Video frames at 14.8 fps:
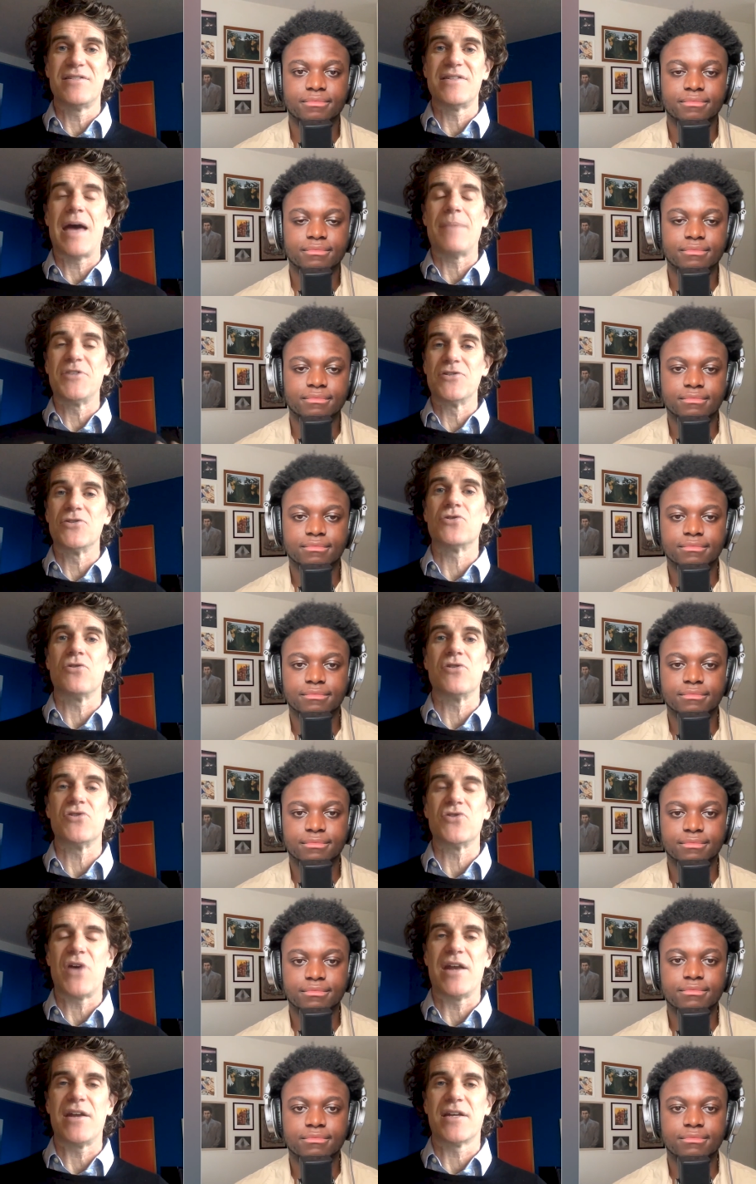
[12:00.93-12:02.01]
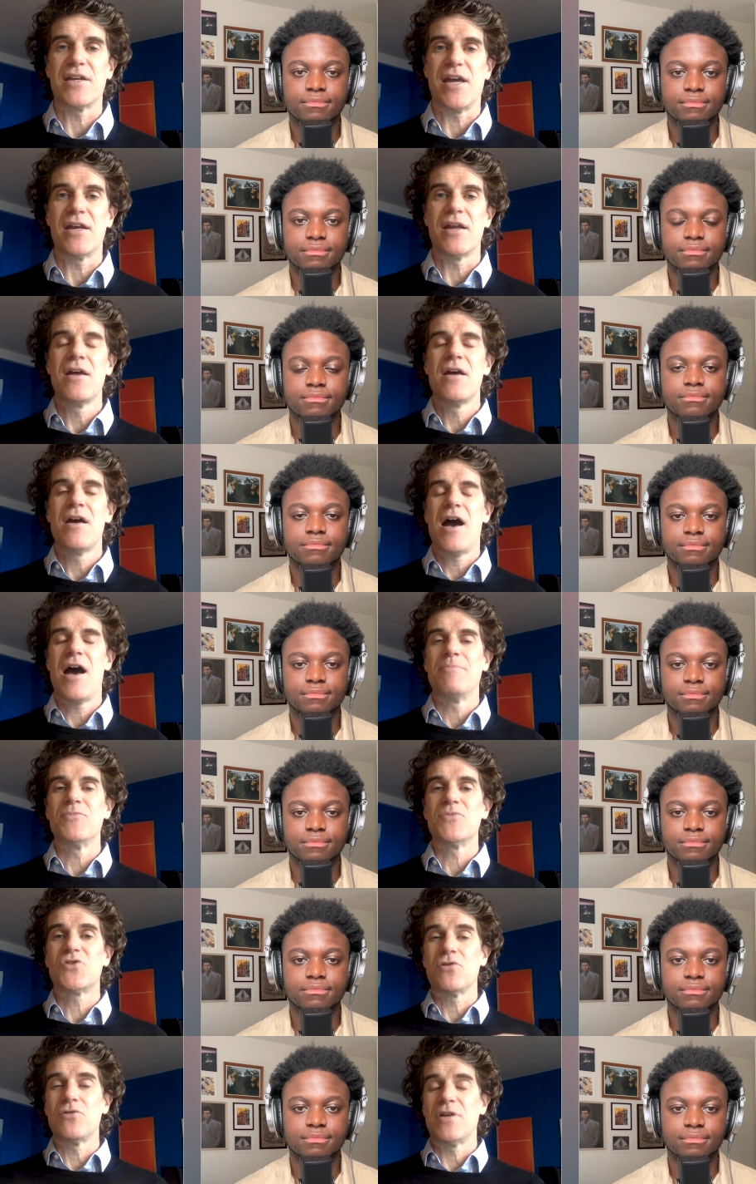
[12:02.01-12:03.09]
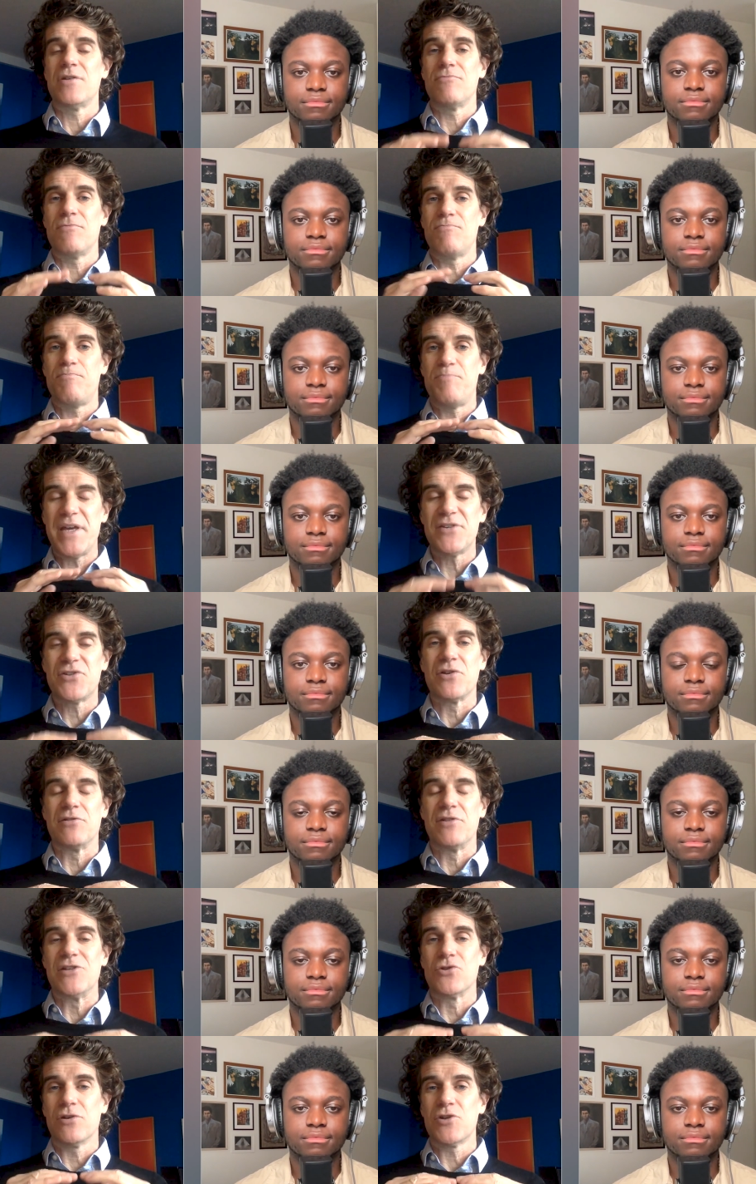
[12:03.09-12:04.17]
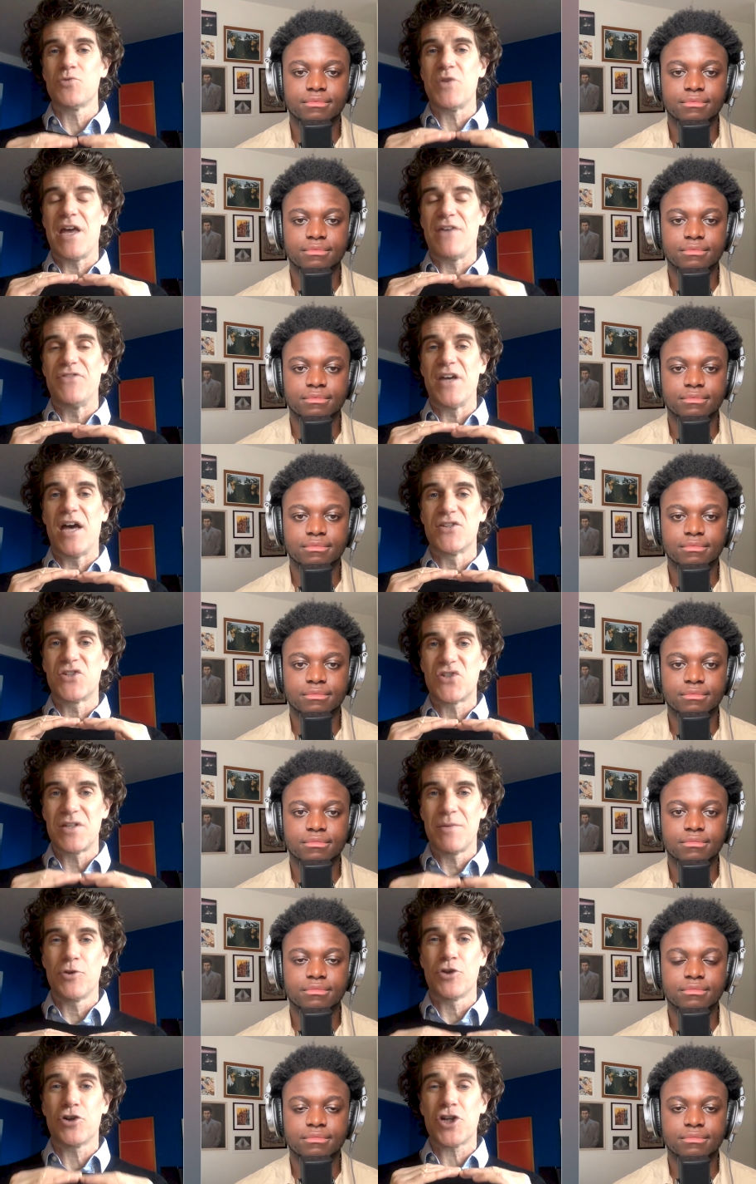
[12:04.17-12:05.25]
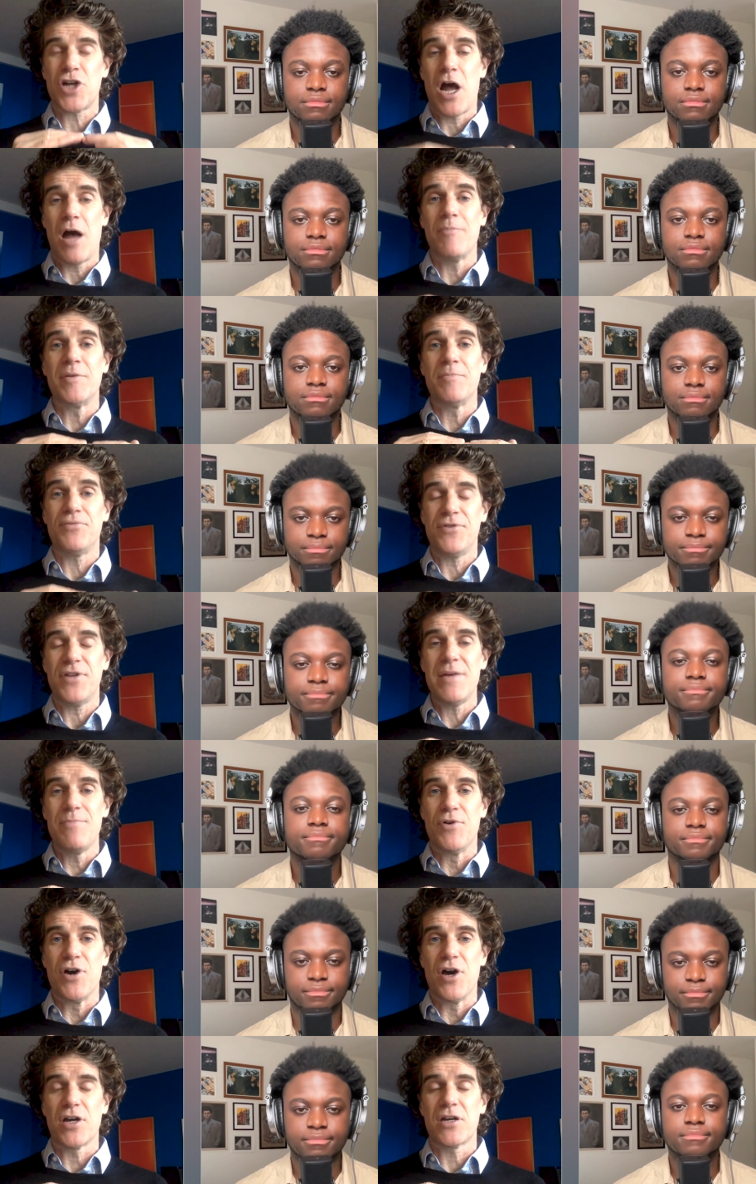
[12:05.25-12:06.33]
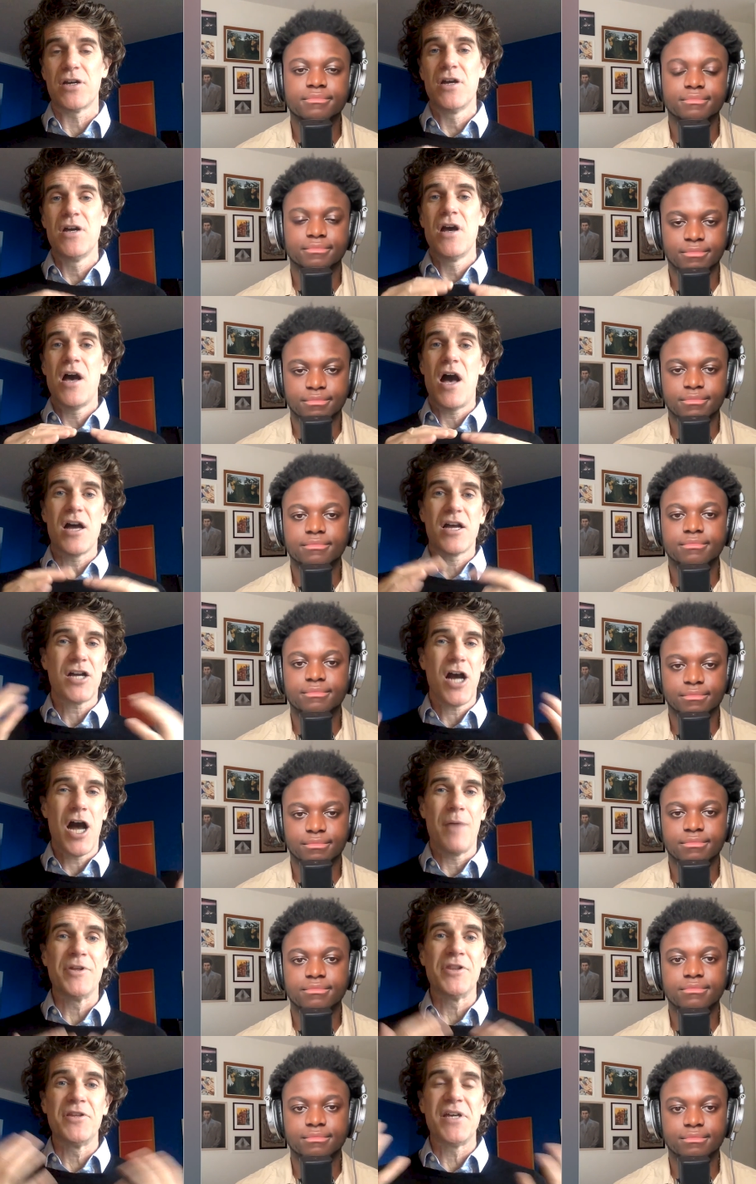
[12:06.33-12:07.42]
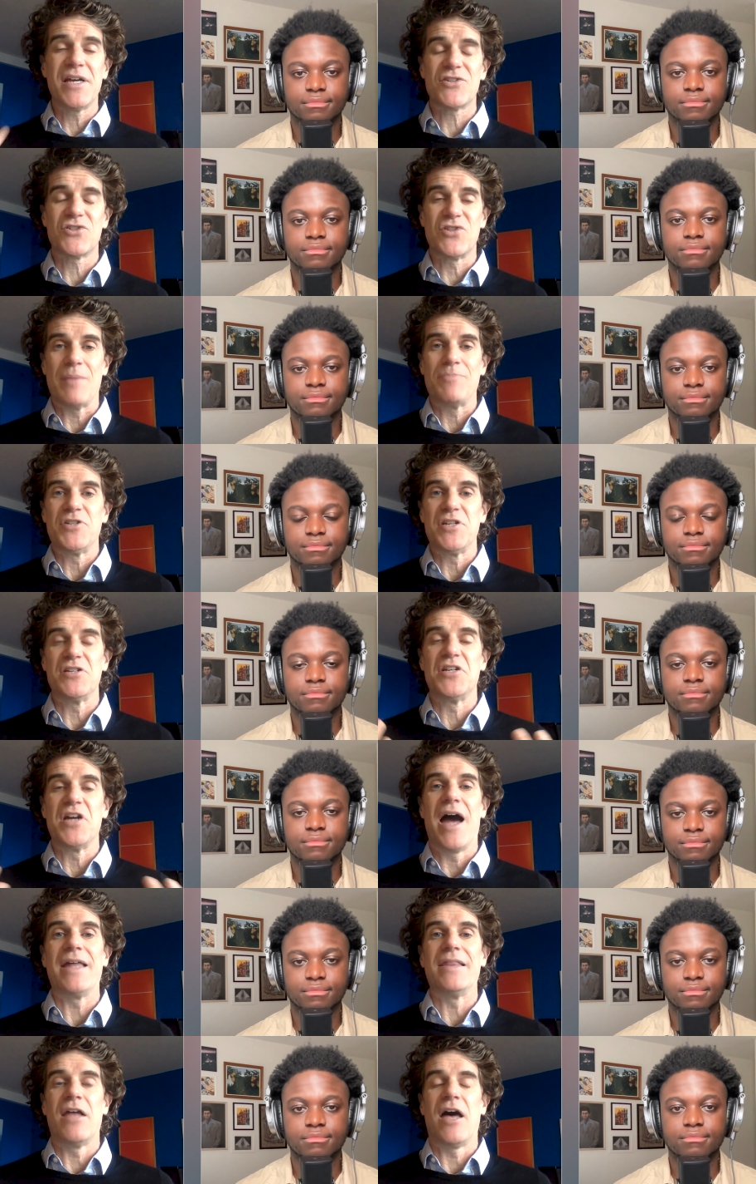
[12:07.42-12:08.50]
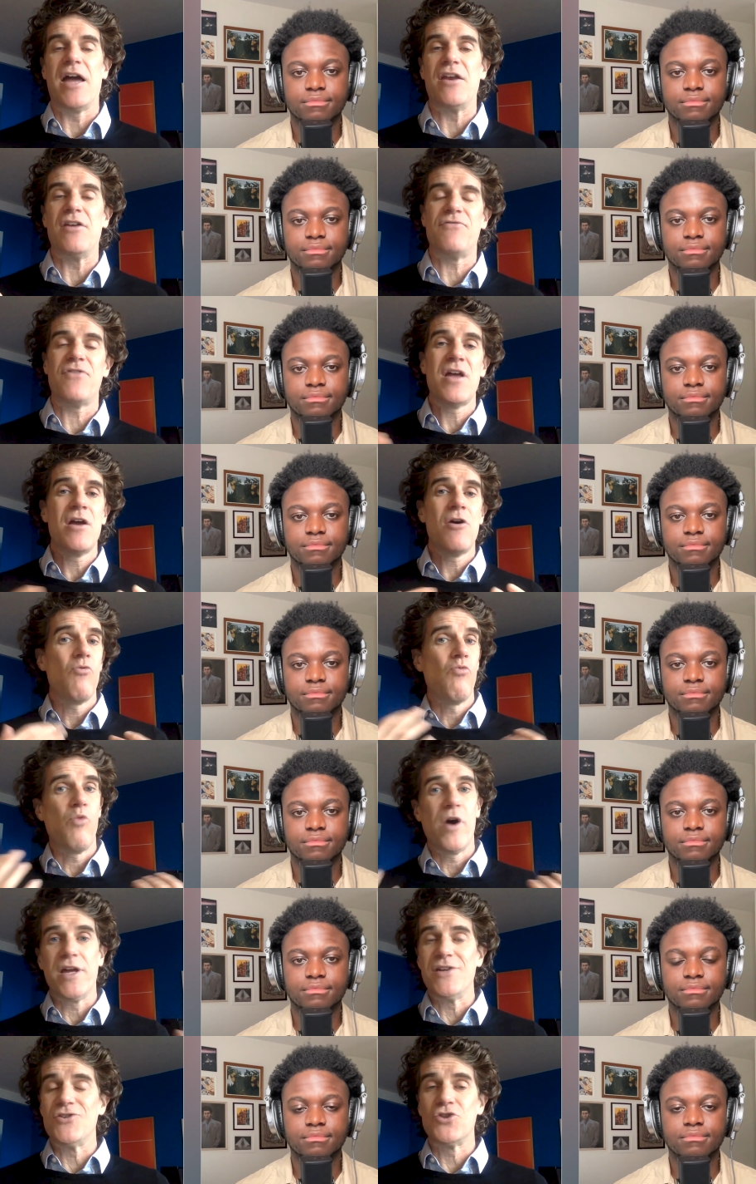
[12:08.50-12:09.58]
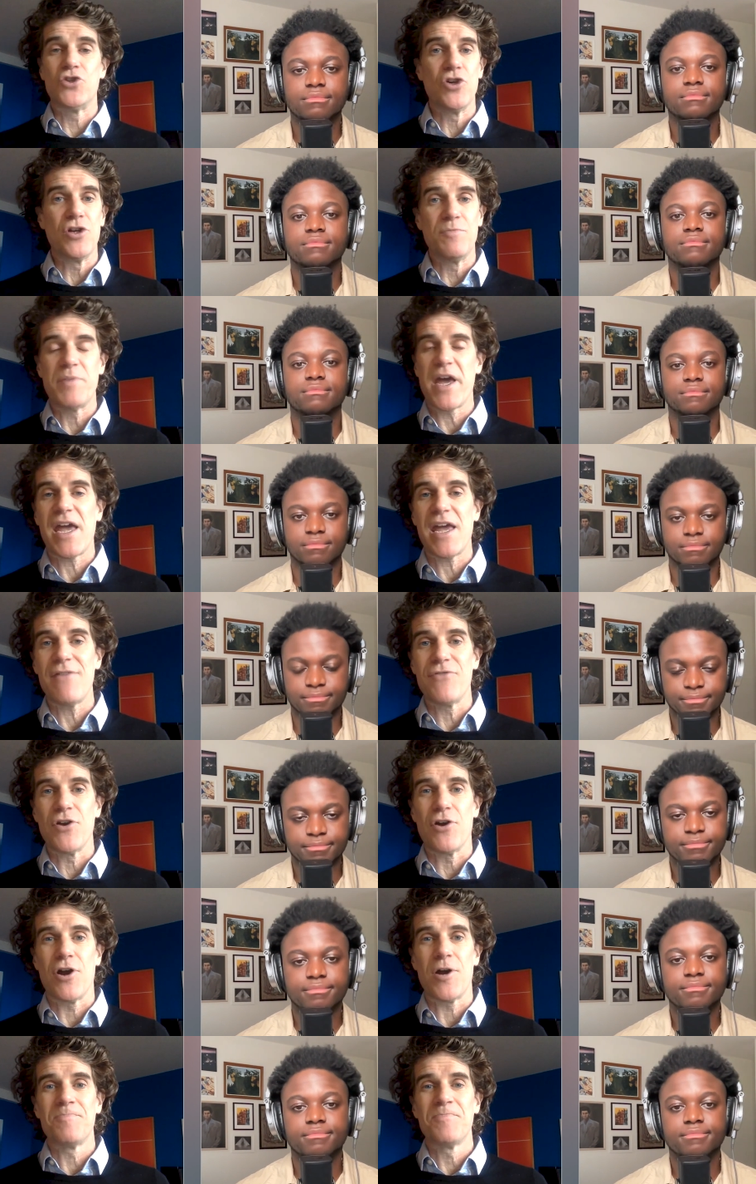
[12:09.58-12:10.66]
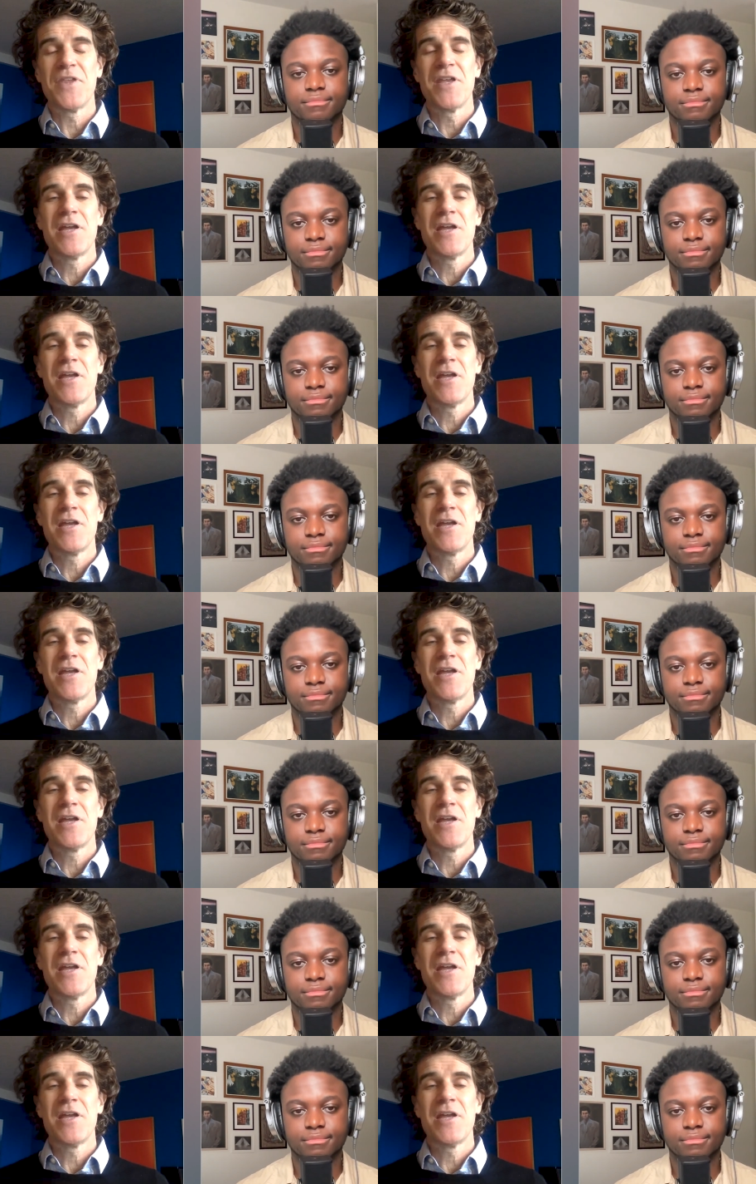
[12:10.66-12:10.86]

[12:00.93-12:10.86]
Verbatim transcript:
Speaker 1: adapt, and so does etiquette. Um, so that basically, as long as we have a similar common playbook, a commonly accepted guideline of what is good behavior,